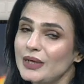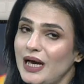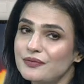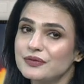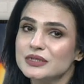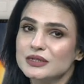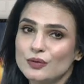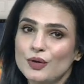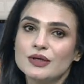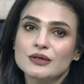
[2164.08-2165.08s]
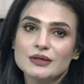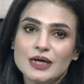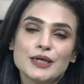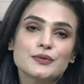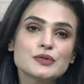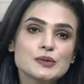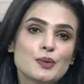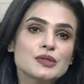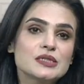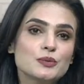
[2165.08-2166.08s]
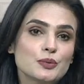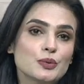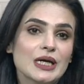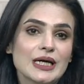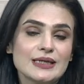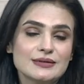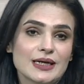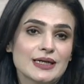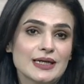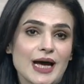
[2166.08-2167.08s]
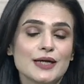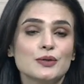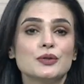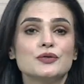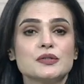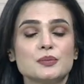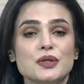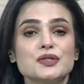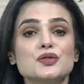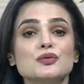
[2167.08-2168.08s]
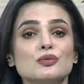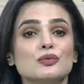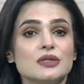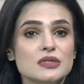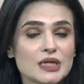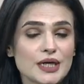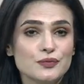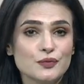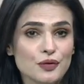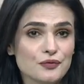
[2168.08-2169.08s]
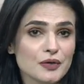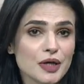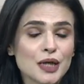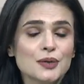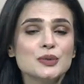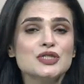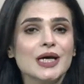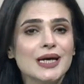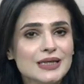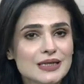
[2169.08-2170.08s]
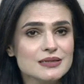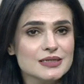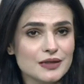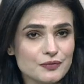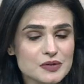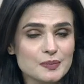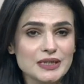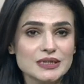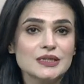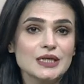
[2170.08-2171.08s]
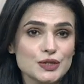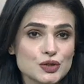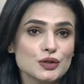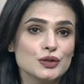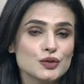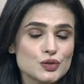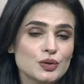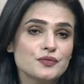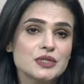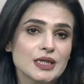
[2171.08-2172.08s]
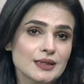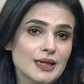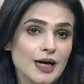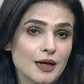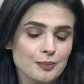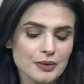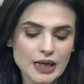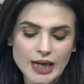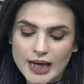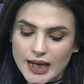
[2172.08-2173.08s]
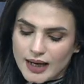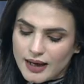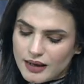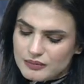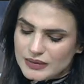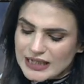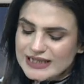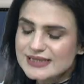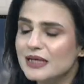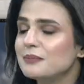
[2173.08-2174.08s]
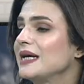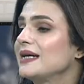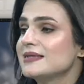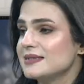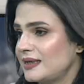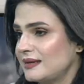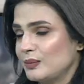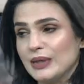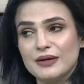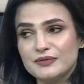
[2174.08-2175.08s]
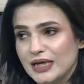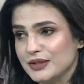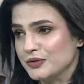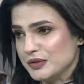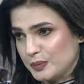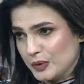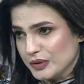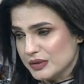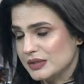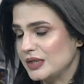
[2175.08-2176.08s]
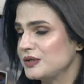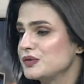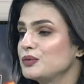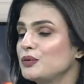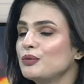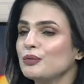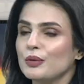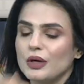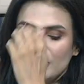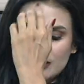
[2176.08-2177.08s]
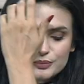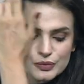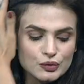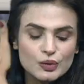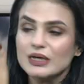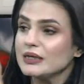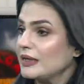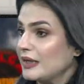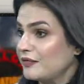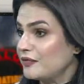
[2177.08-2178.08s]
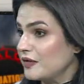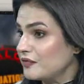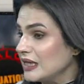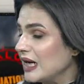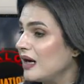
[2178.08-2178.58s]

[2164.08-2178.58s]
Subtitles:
we haven't gotten the kind of response that we would like, an adequate response to this kind of offer, which any self-respecting nation should have taken up. Aniq Saab, like I said, we haven't had a response. There is no, if